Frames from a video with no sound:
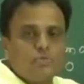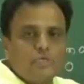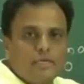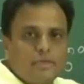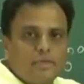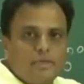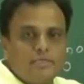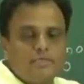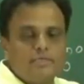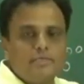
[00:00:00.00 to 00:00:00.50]

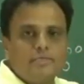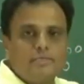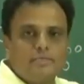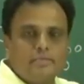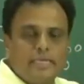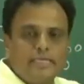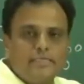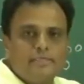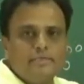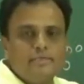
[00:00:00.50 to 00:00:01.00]
inclination is
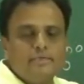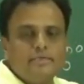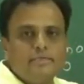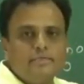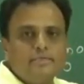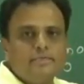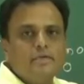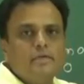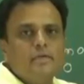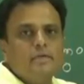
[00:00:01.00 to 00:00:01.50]
90
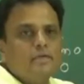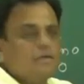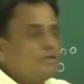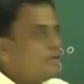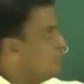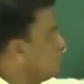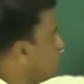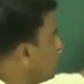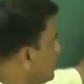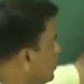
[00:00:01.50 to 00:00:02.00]
degrees.
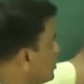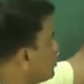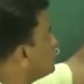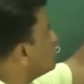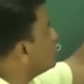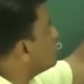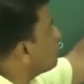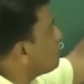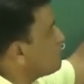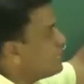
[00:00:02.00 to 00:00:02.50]
In order to
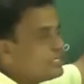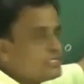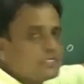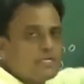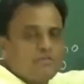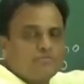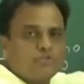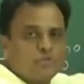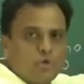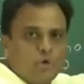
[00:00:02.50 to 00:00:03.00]
the definition
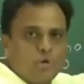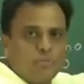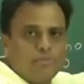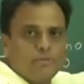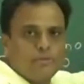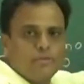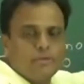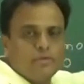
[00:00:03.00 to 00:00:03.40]
of slope